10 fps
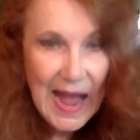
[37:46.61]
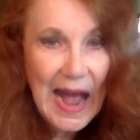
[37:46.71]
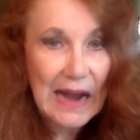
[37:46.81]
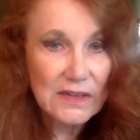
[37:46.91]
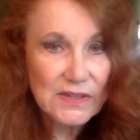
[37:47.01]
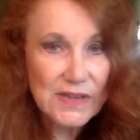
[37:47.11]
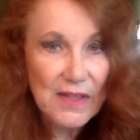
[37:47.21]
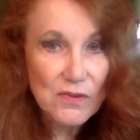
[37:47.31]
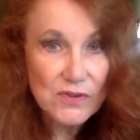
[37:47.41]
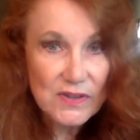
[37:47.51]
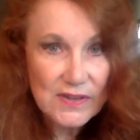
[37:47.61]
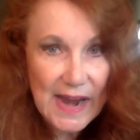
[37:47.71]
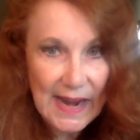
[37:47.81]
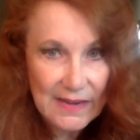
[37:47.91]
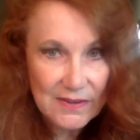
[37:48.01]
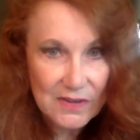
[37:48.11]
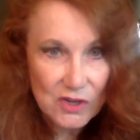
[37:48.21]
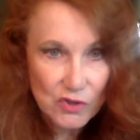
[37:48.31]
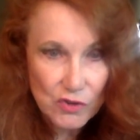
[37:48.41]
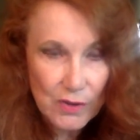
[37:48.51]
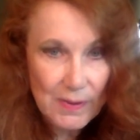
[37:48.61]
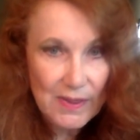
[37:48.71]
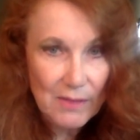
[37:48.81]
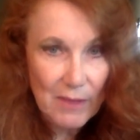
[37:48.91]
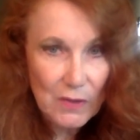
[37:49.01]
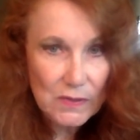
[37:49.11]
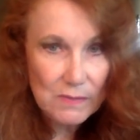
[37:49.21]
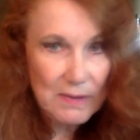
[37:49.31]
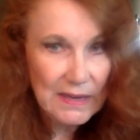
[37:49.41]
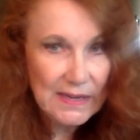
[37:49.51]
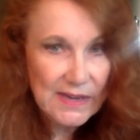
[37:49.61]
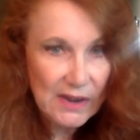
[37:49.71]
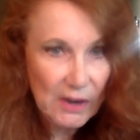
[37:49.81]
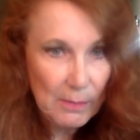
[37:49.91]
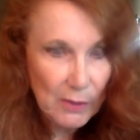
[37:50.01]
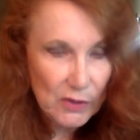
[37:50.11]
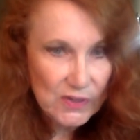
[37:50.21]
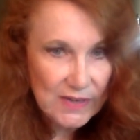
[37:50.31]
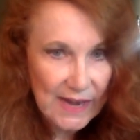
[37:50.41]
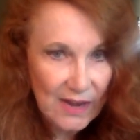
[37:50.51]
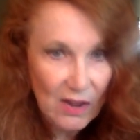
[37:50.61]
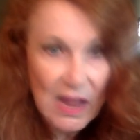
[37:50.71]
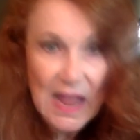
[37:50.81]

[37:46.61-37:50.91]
Our Southern states contribute the most military personnel